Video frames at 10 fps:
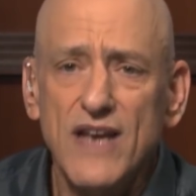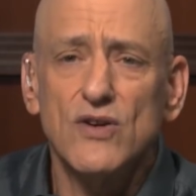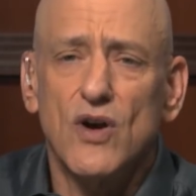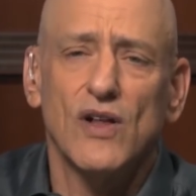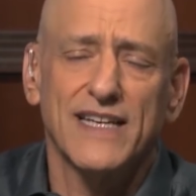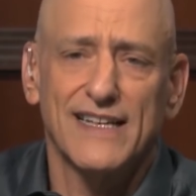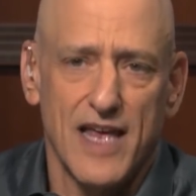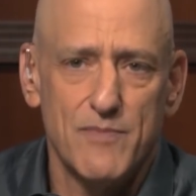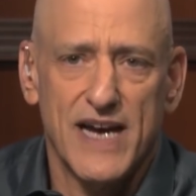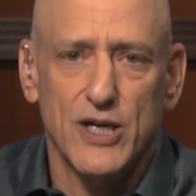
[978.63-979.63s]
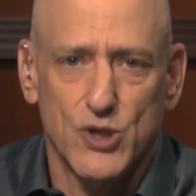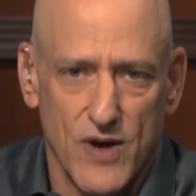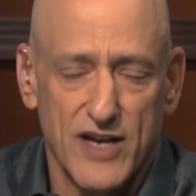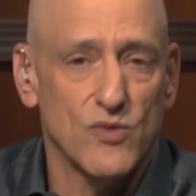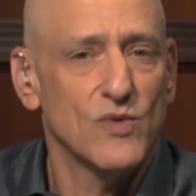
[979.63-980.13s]
When you're calling Glenn
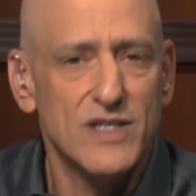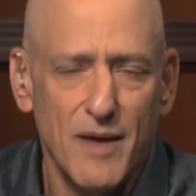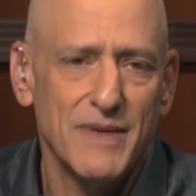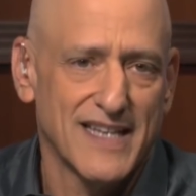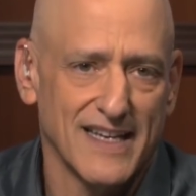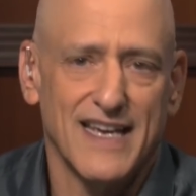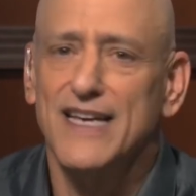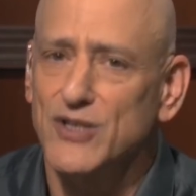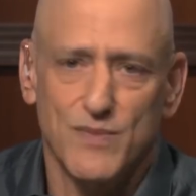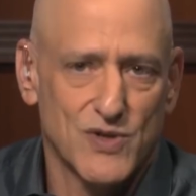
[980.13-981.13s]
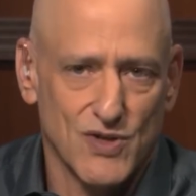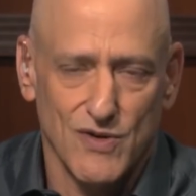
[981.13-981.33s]
Beck a traitor, which, let me tell you, is